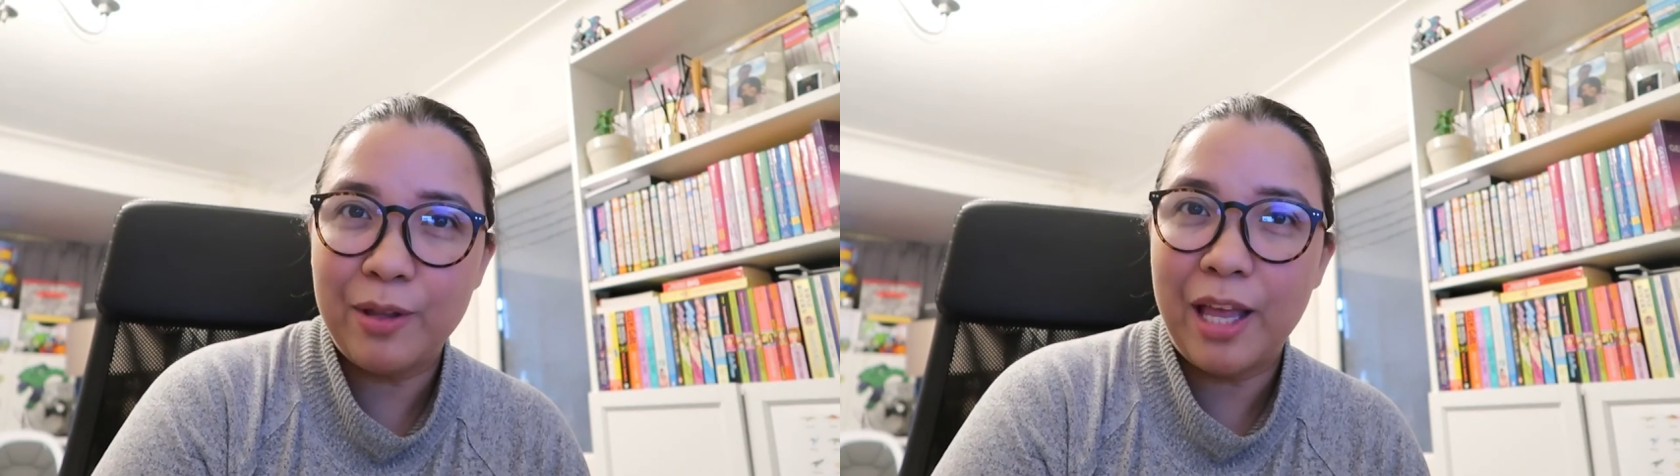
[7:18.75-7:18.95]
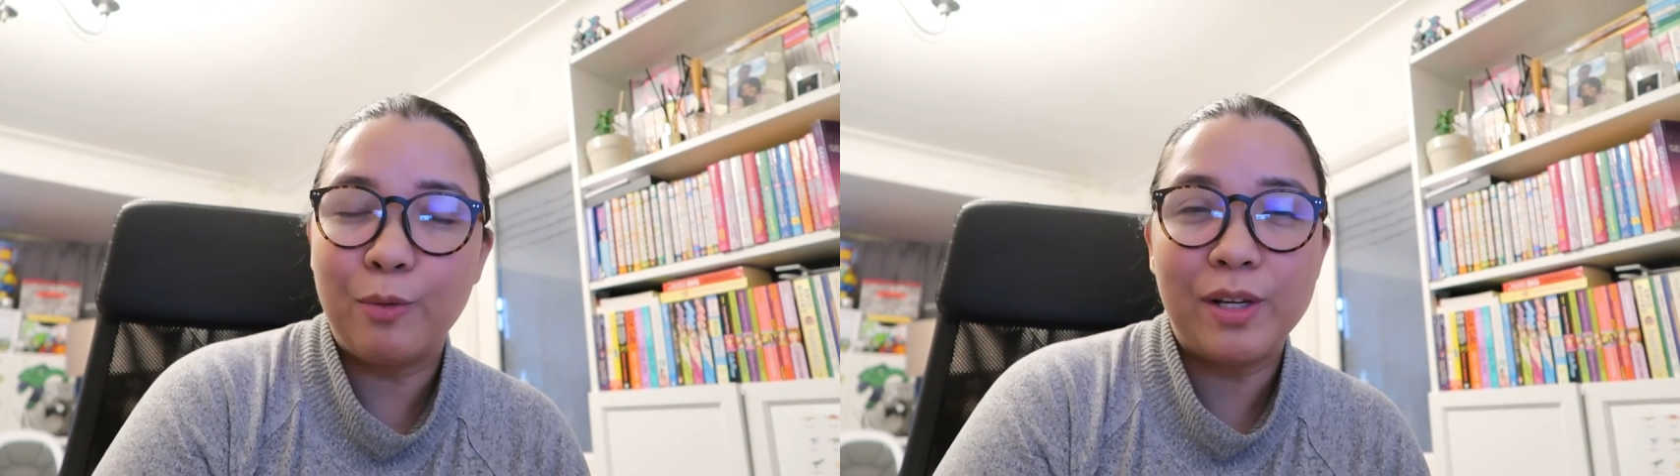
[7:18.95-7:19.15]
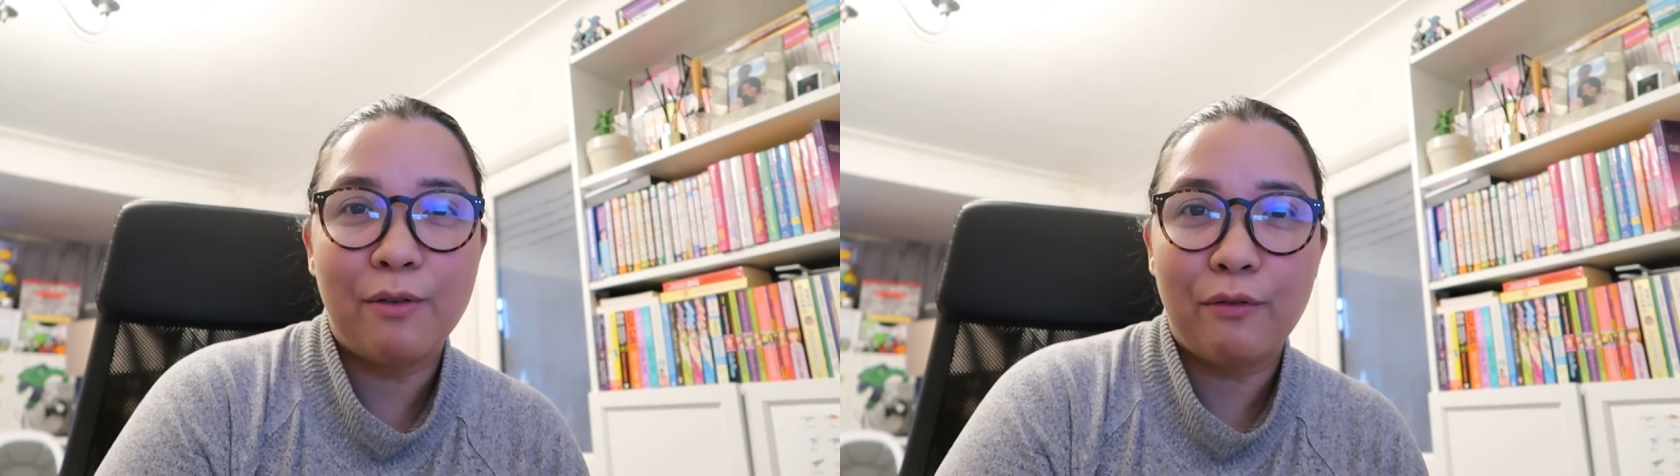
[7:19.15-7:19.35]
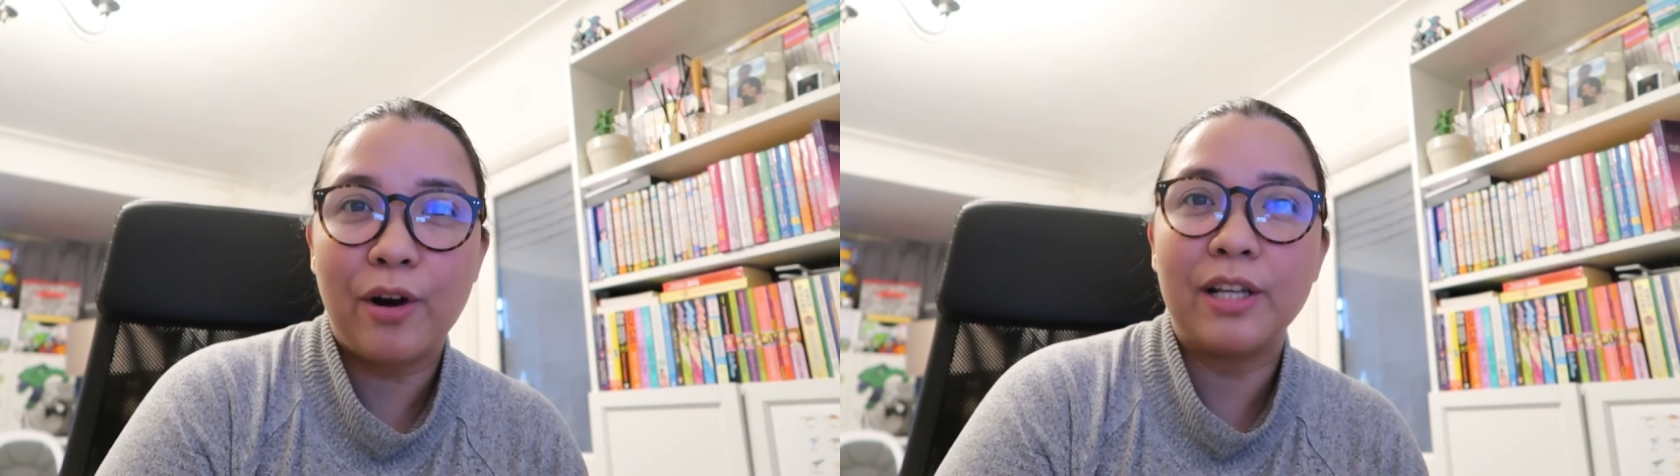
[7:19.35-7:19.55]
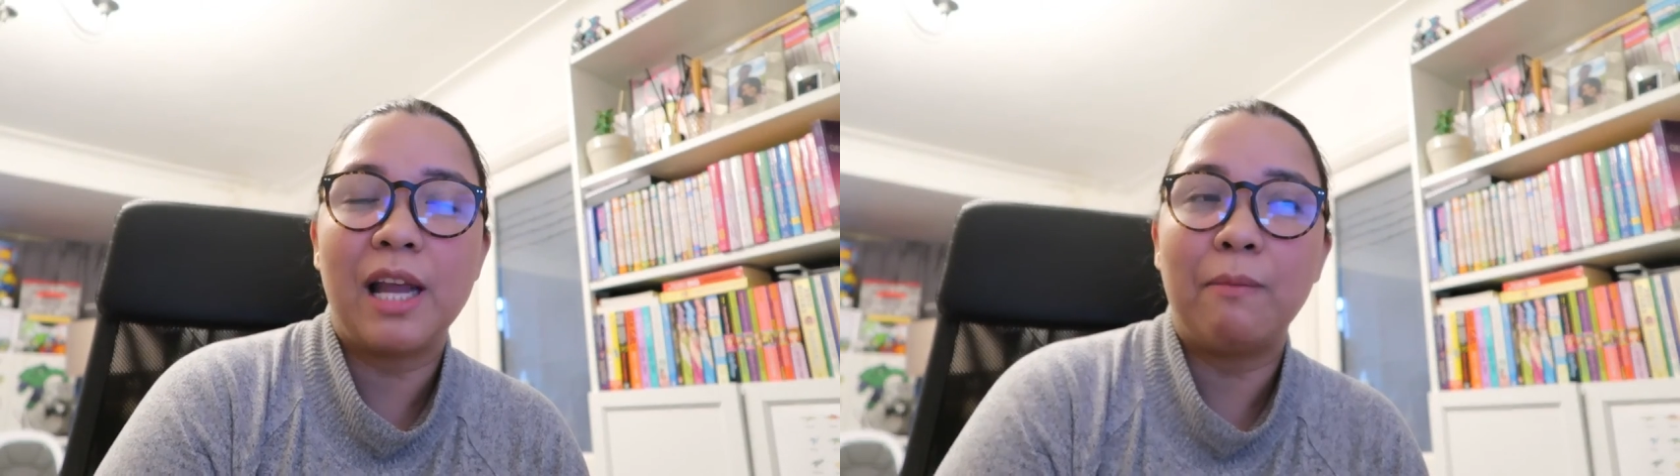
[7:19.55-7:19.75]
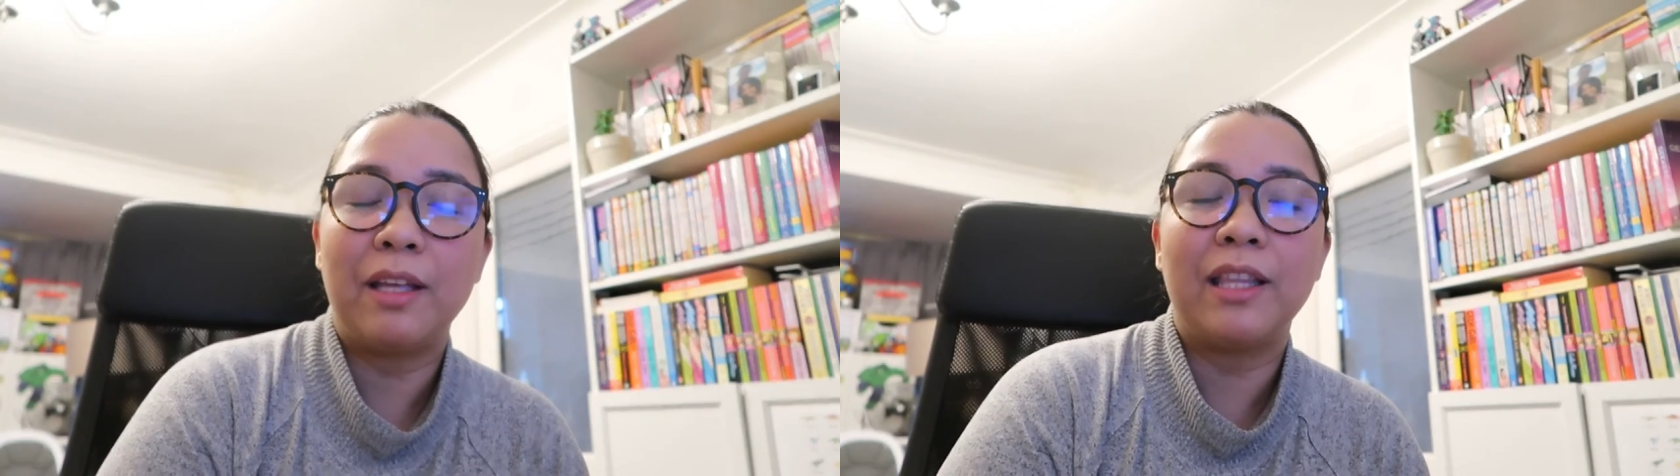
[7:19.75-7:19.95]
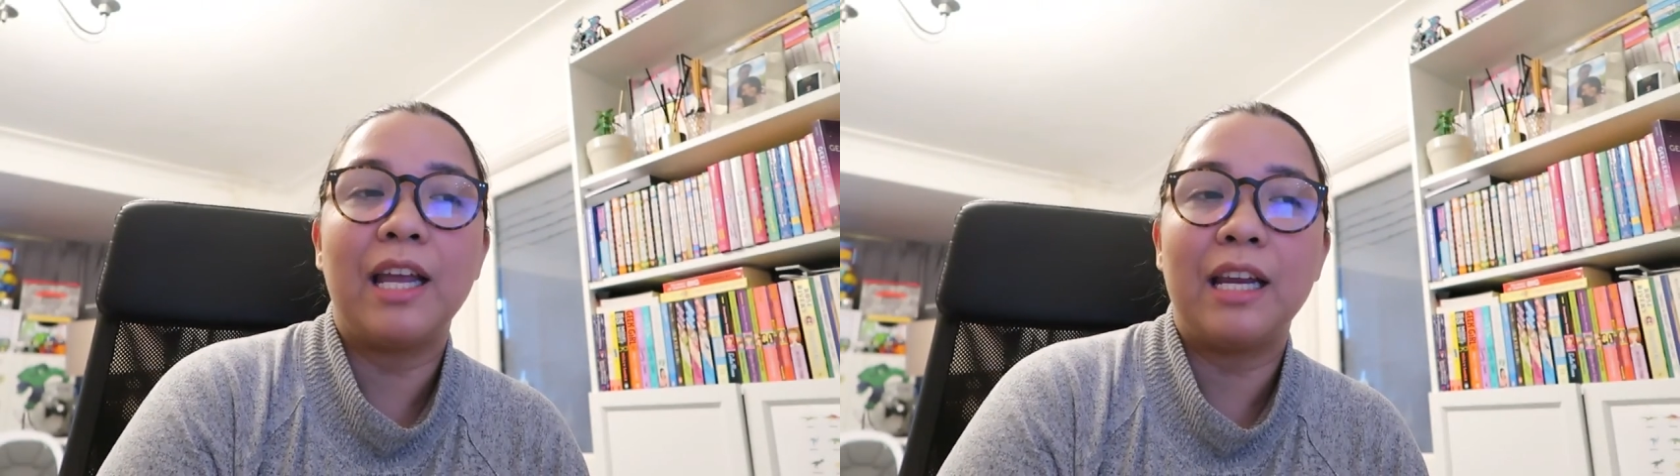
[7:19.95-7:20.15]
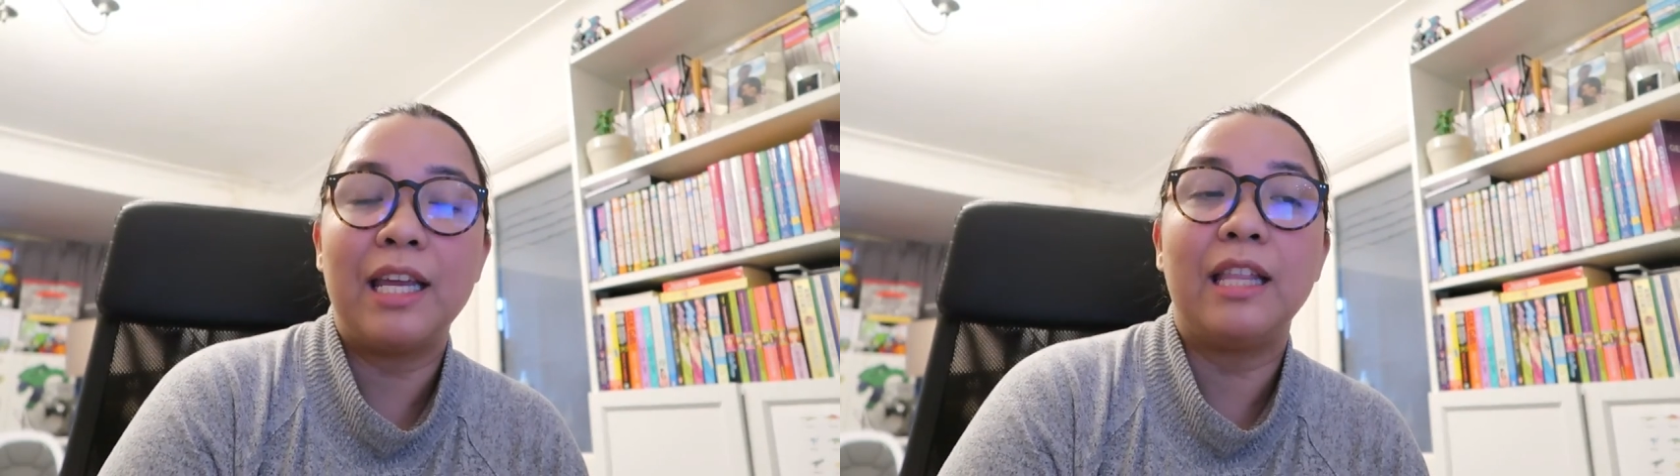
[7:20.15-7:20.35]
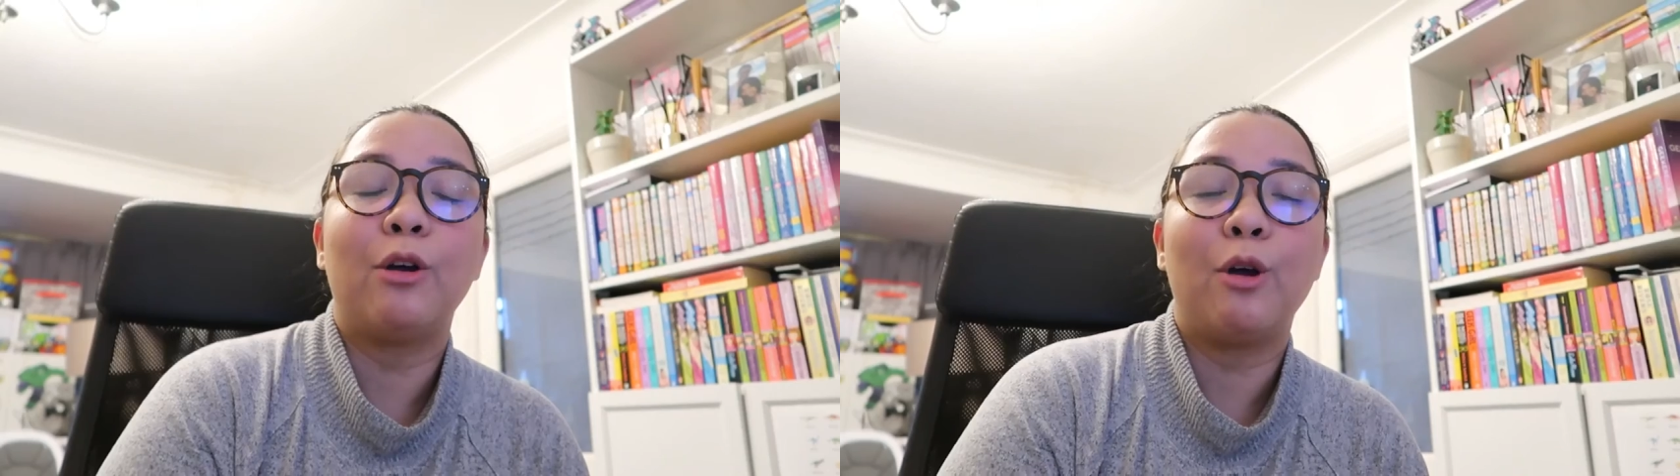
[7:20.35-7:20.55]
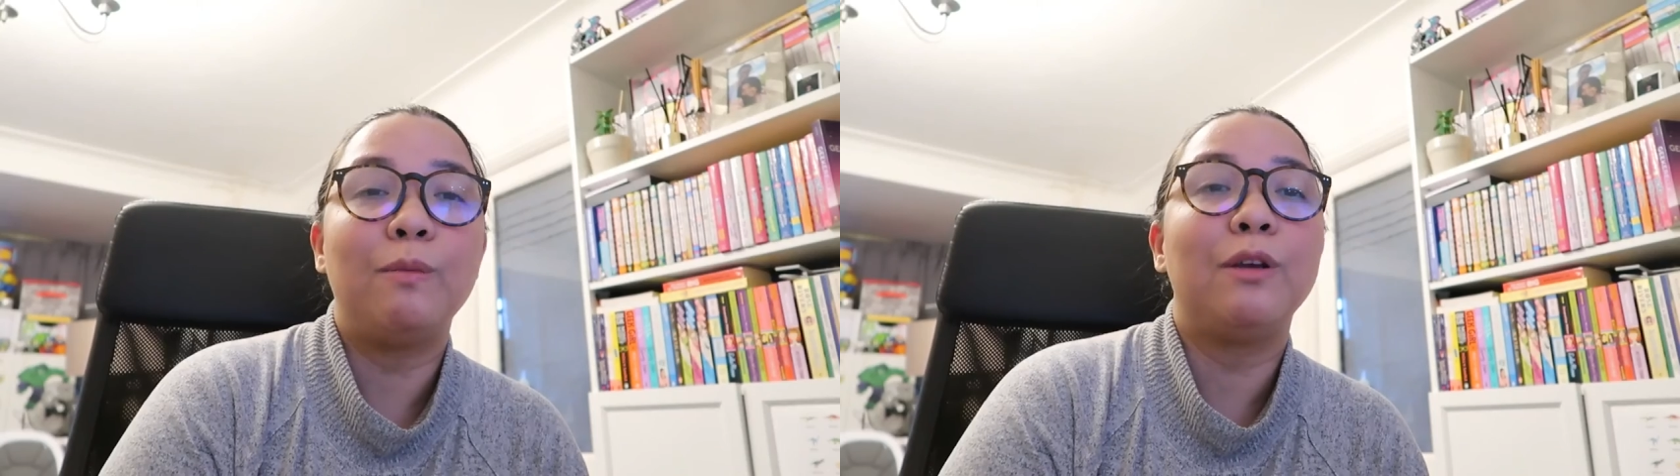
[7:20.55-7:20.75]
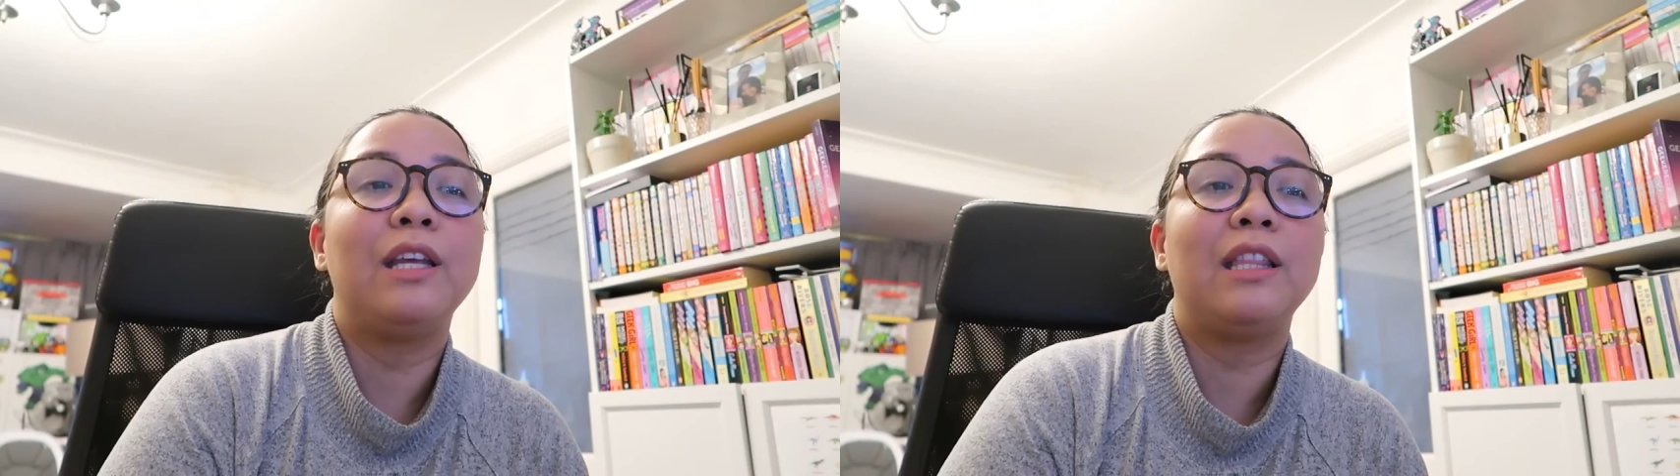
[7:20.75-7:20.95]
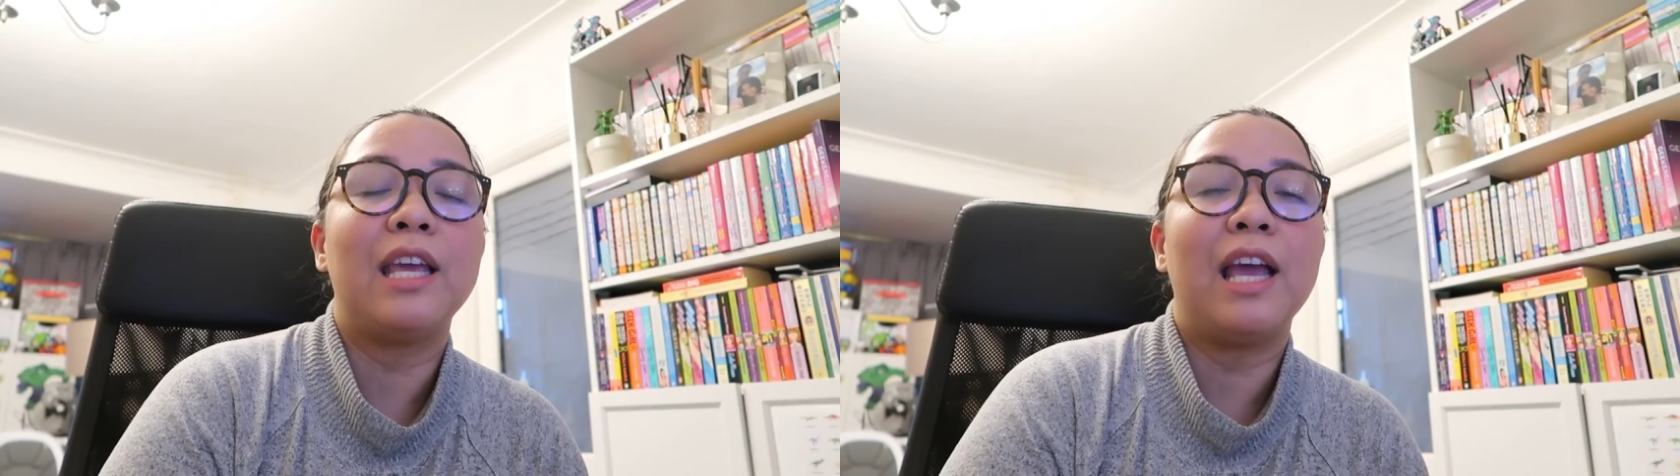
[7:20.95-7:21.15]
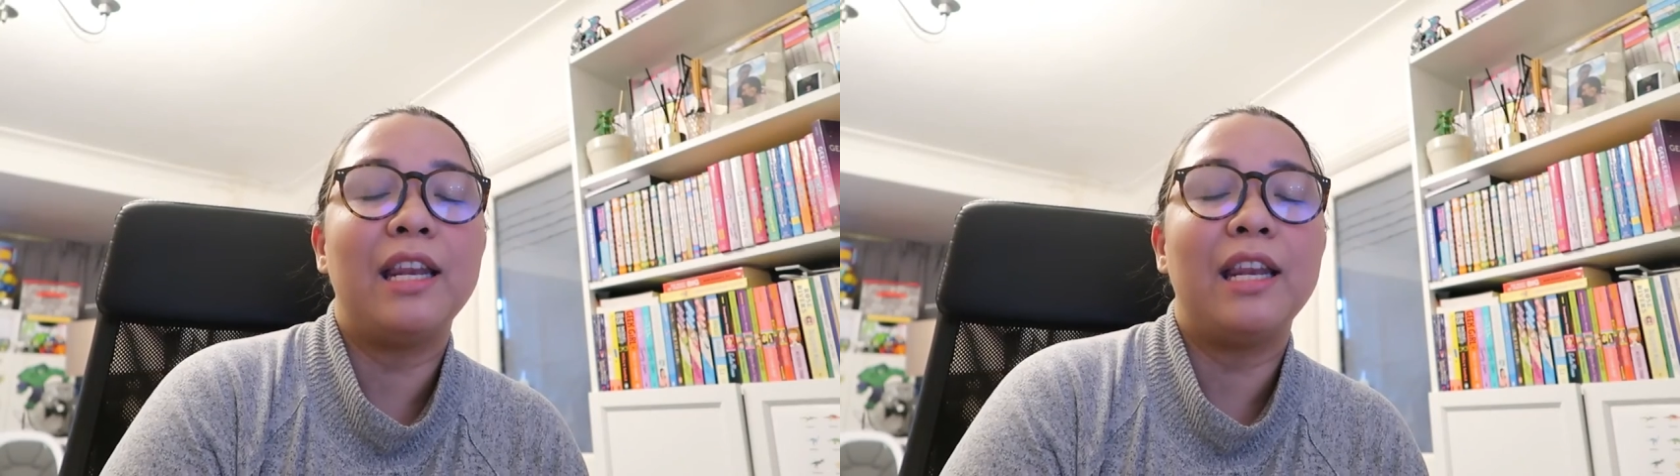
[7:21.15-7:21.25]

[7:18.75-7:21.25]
Well, that was the first time that I lead the community.